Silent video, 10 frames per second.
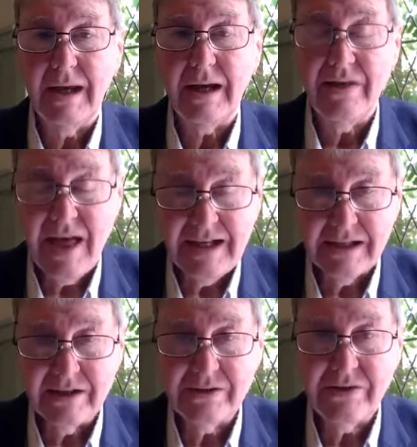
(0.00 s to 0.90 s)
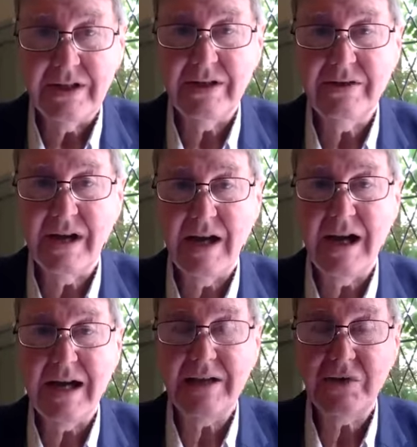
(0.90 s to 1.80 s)
And that is the
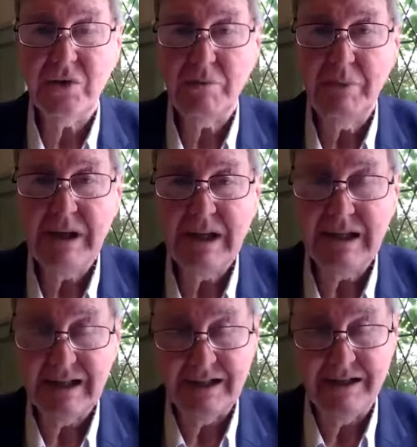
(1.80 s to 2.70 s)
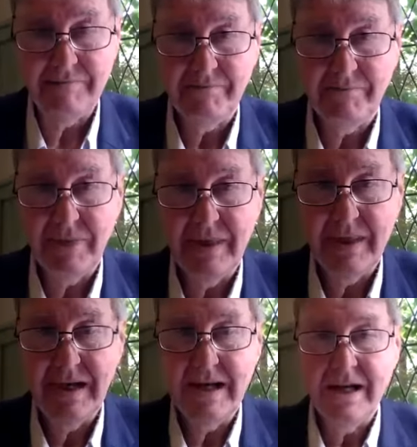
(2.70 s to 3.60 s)
desire to be.
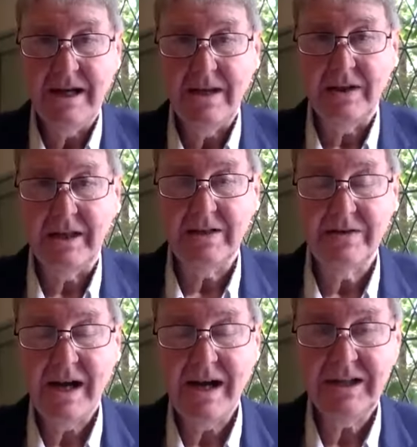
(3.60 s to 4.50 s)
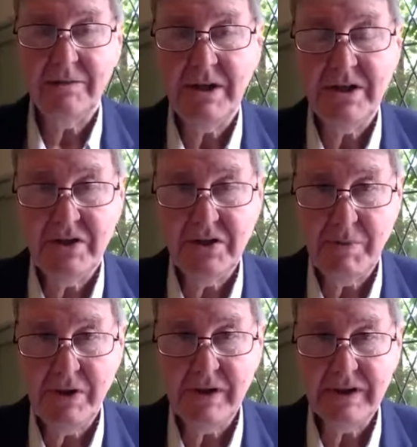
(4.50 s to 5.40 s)
The desire to be
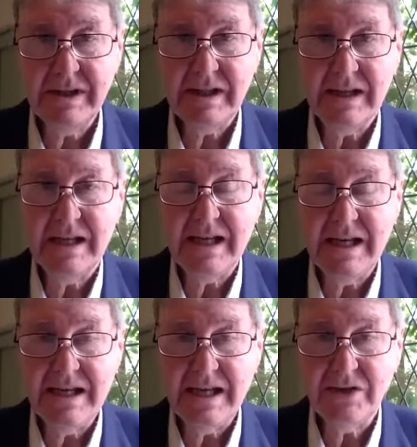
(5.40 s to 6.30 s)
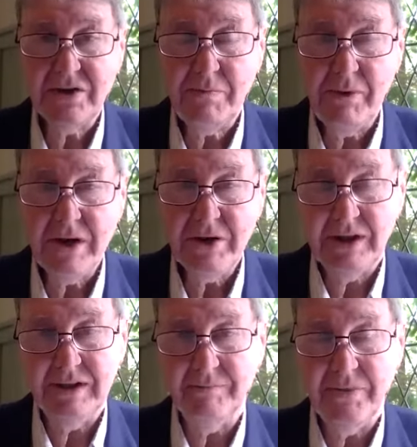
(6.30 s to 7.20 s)
spirit in
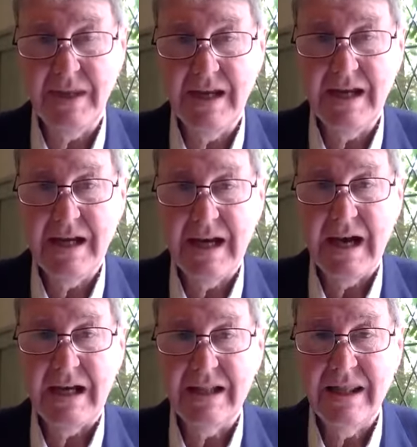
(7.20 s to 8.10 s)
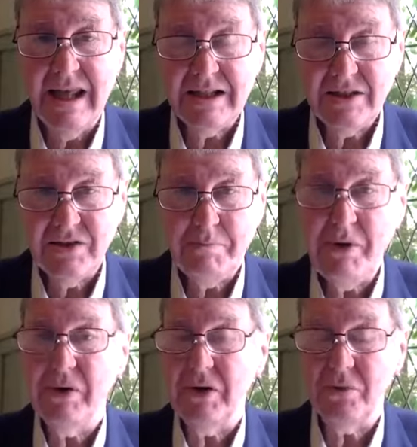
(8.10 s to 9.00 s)
expression. And that
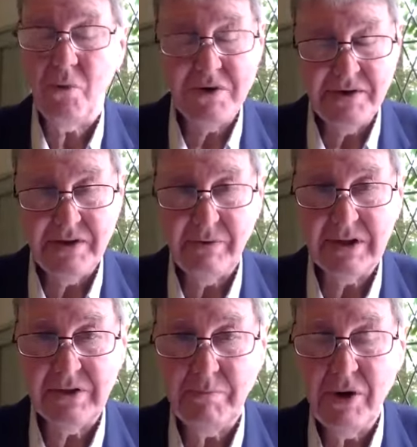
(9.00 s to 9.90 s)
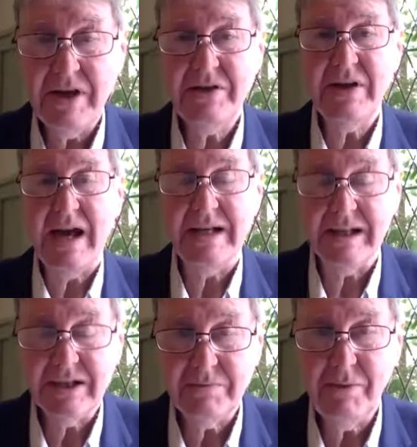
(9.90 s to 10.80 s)
spirit wants to express and
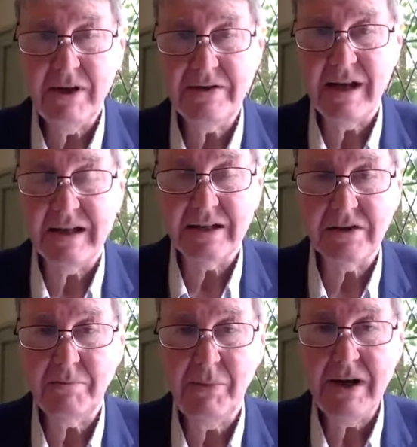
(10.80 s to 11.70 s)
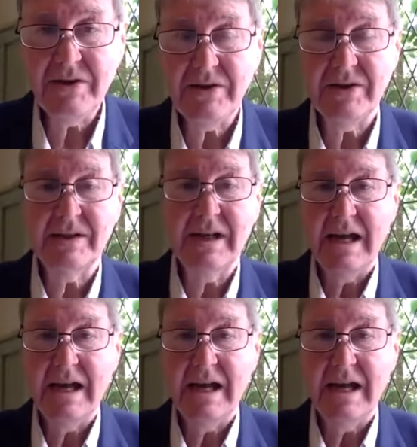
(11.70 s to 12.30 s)
express and express.